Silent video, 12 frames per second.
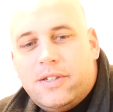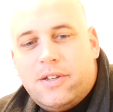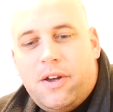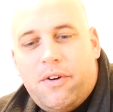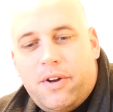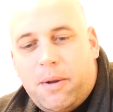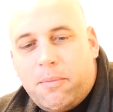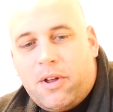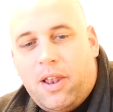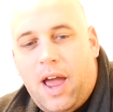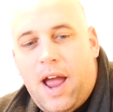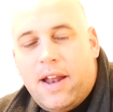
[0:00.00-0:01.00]
And I'm
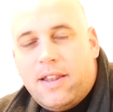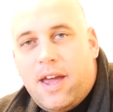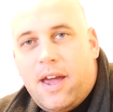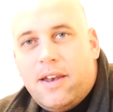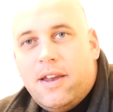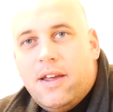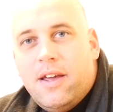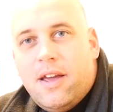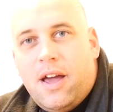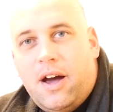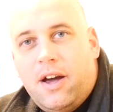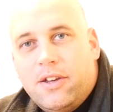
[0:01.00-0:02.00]
glad that
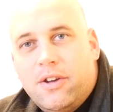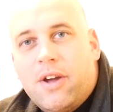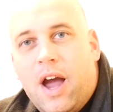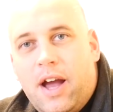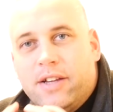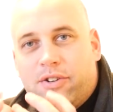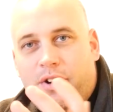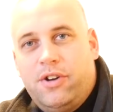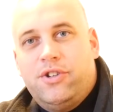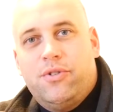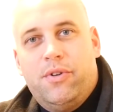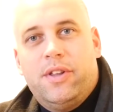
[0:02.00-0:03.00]
you guys are
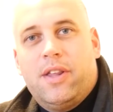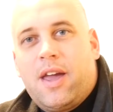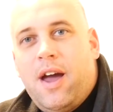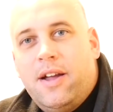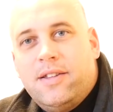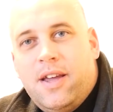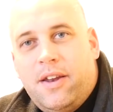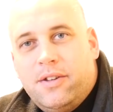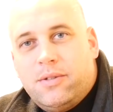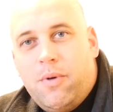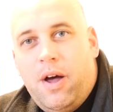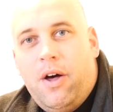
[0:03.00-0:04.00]
enjoying the content
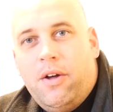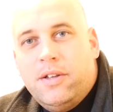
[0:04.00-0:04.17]
as well.